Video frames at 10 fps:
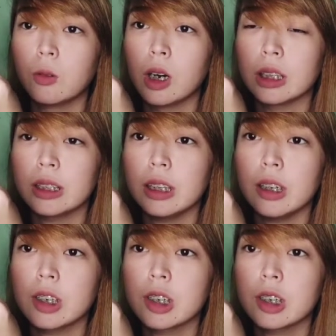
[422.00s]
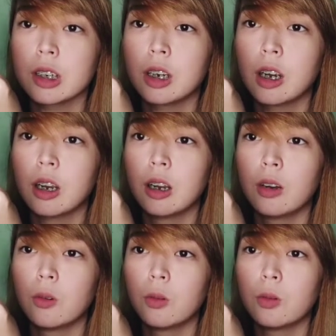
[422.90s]
wattage,
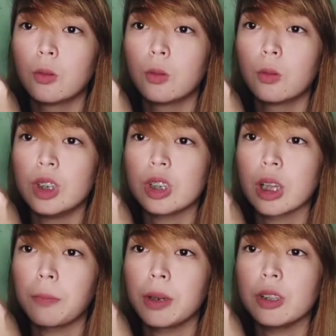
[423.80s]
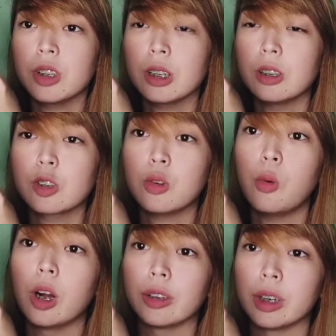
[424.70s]
which is up until
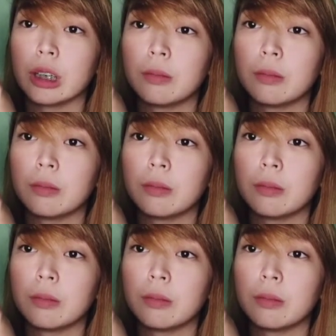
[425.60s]
200.